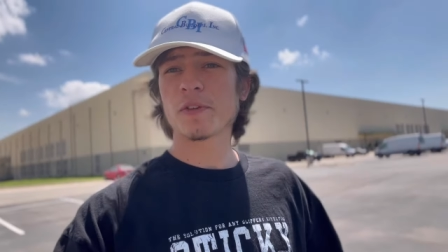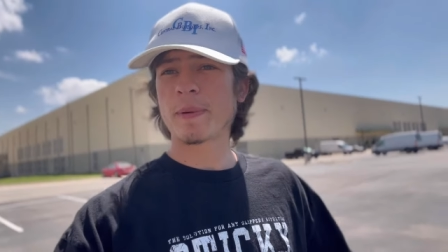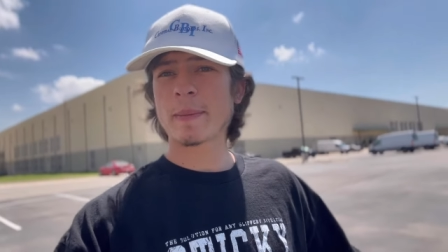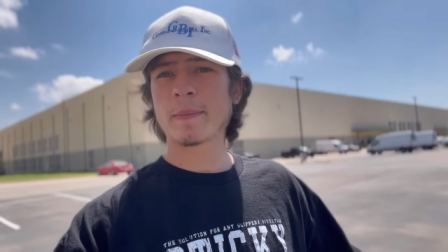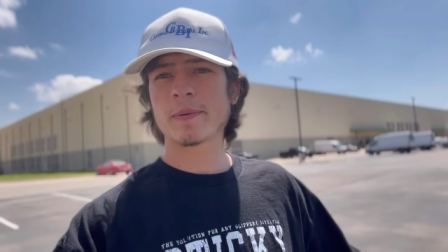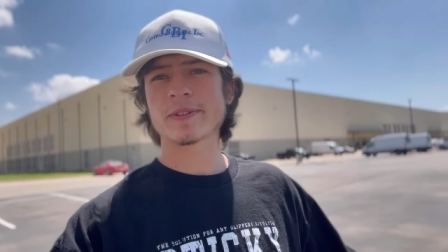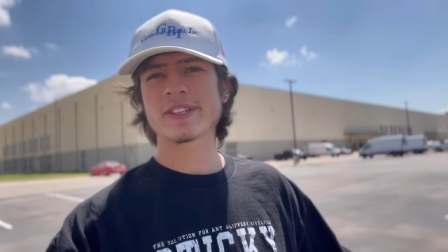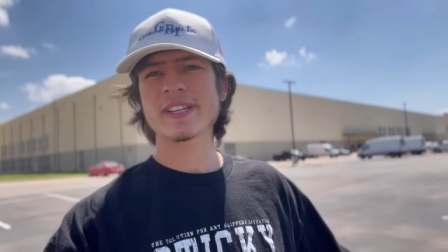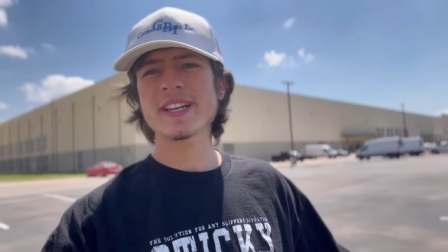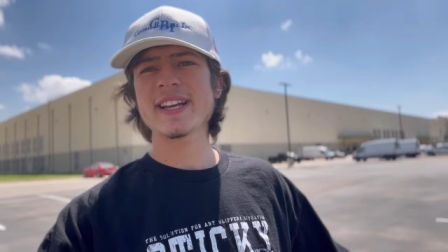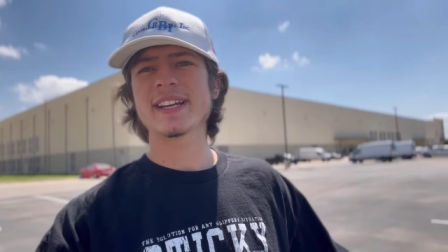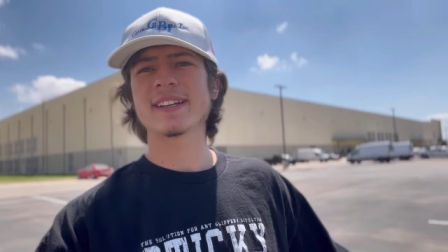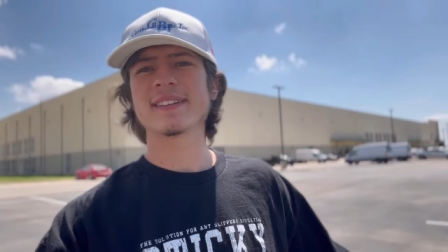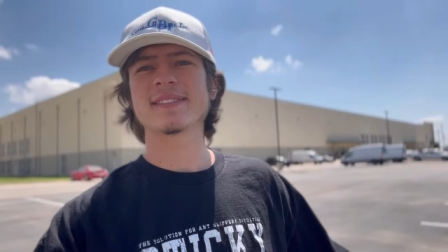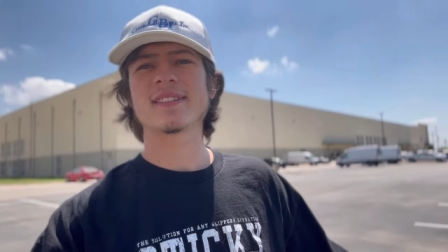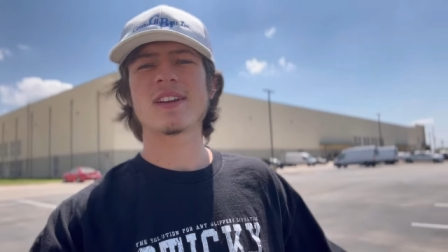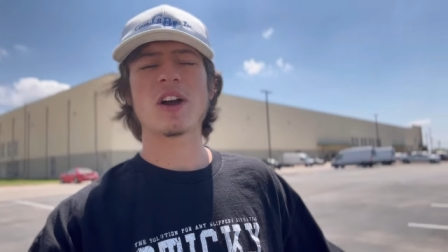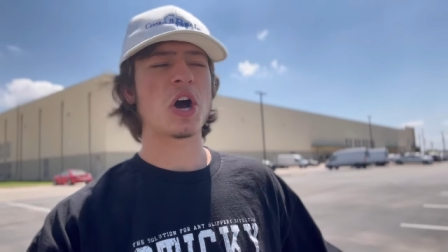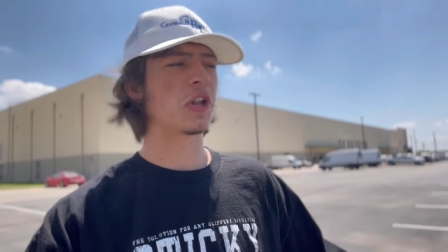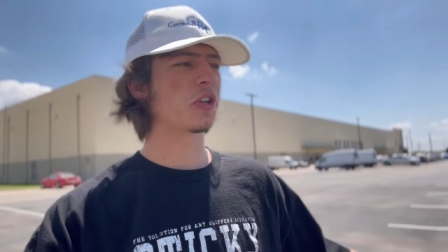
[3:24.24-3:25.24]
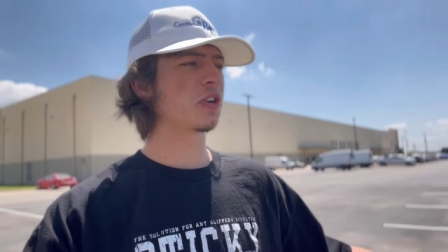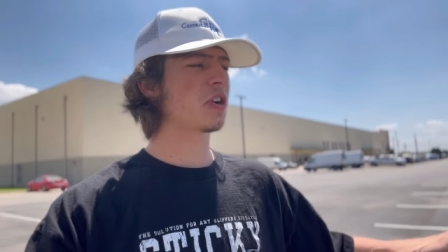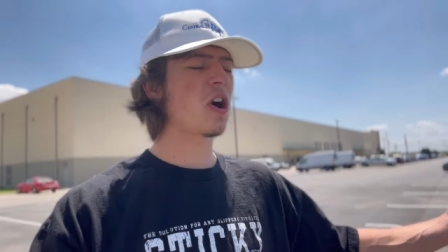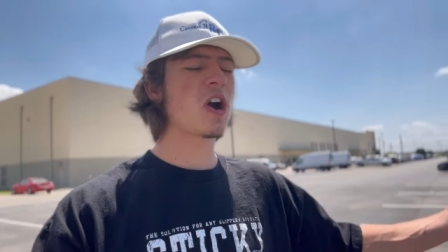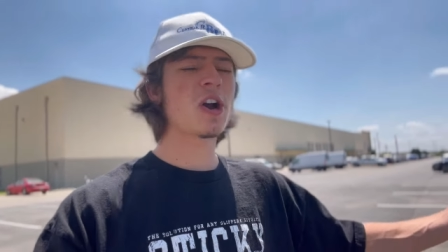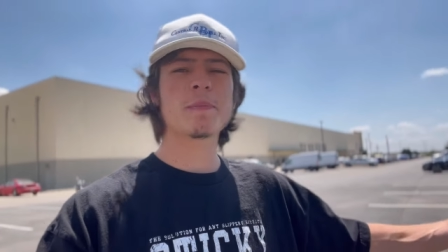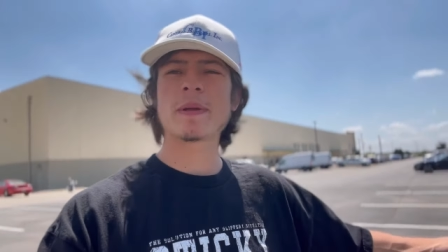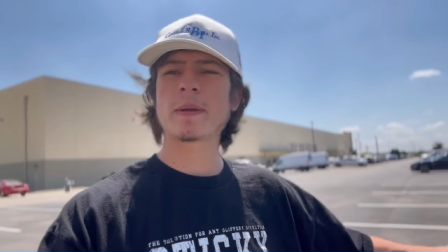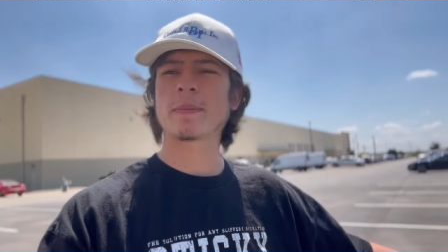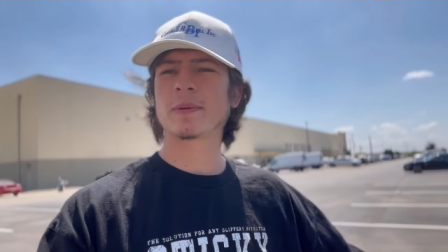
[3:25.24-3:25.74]
people see it. Other
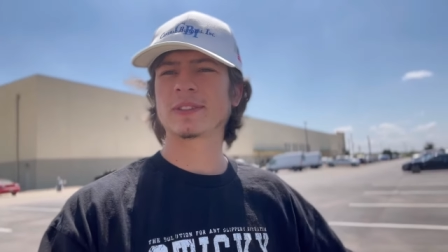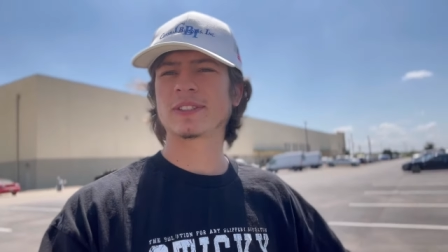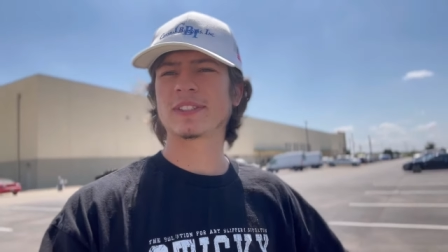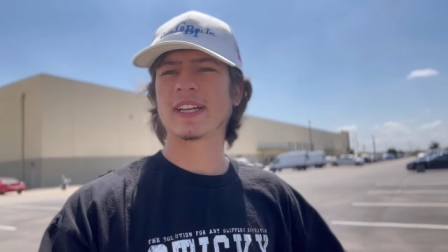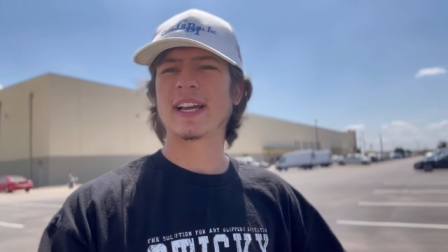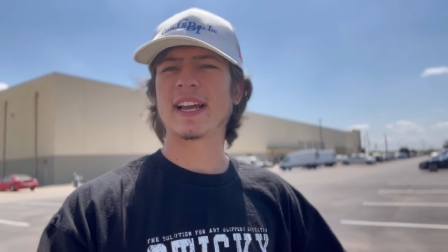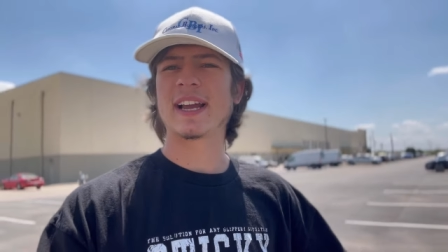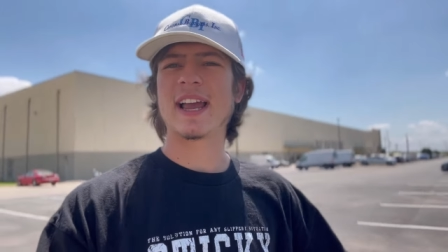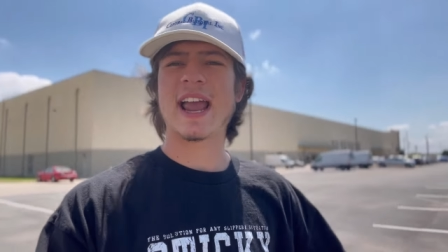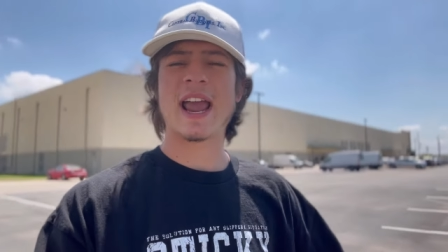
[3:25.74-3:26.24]
car people see it.